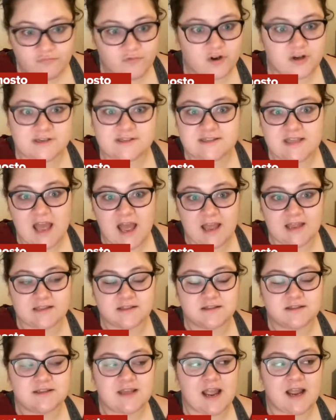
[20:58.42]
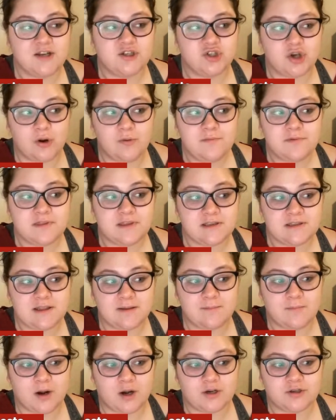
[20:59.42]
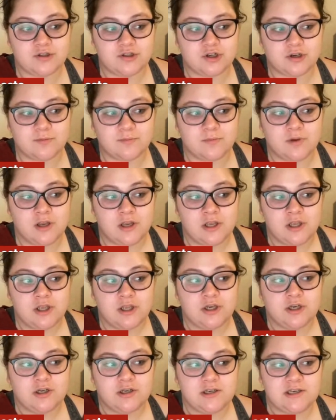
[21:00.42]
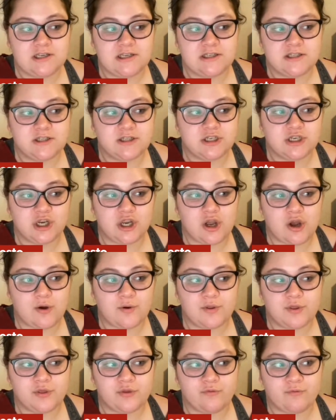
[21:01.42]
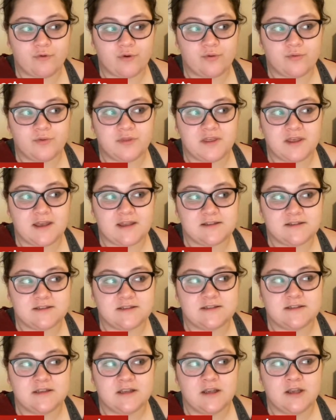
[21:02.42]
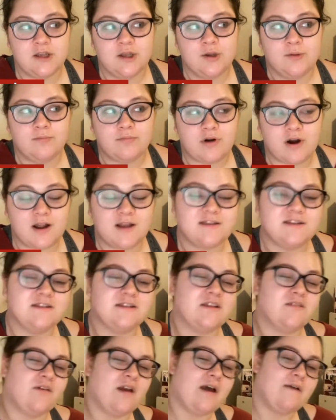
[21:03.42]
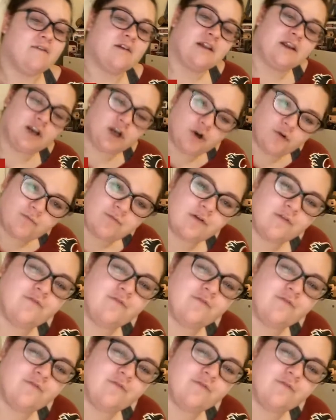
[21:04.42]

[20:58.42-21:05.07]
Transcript: resigns. I don't think that Markstrom needs to go through this process of having like a